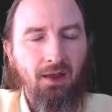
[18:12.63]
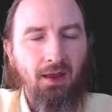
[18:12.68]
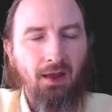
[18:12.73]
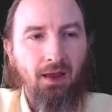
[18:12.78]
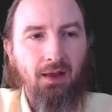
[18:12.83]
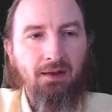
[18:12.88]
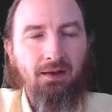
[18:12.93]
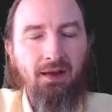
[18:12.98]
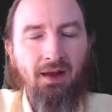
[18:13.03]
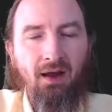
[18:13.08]

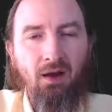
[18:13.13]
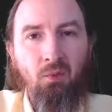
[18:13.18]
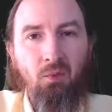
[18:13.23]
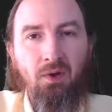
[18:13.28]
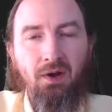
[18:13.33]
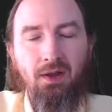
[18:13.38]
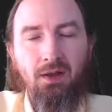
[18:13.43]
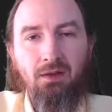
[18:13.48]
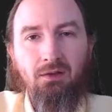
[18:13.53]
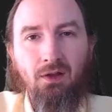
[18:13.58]
And now
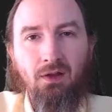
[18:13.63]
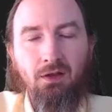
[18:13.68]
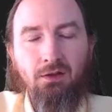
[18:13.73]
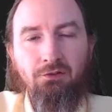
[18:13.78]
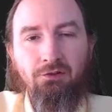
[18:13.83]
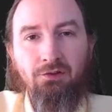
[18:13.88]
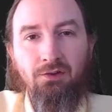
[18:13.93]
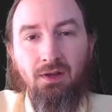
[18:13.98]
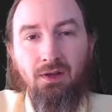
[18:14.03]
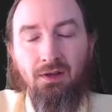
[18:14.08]
when I
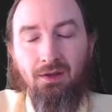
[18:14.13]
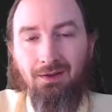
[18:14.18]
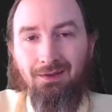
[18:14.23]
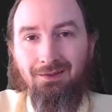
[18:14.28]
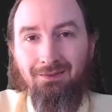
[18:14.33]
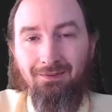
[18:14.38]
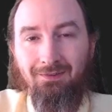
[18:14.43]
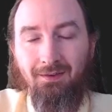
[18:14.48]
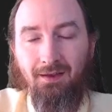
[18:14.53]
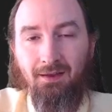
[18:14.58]
launch
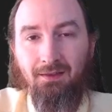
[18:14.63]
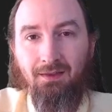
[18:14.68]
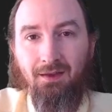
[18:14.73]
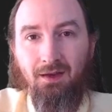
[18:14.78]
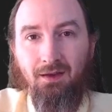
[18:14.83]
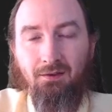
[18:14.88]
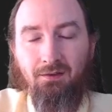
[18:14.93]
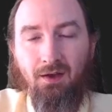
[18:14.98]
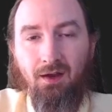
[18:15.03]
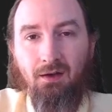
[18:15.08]
inside the
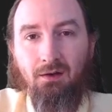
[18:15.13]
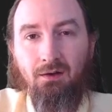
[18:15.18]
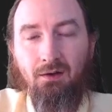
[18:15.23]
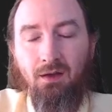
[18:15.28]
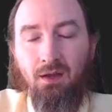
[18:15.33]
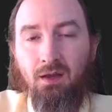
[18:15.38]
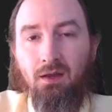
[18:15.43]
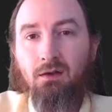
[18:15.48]
container,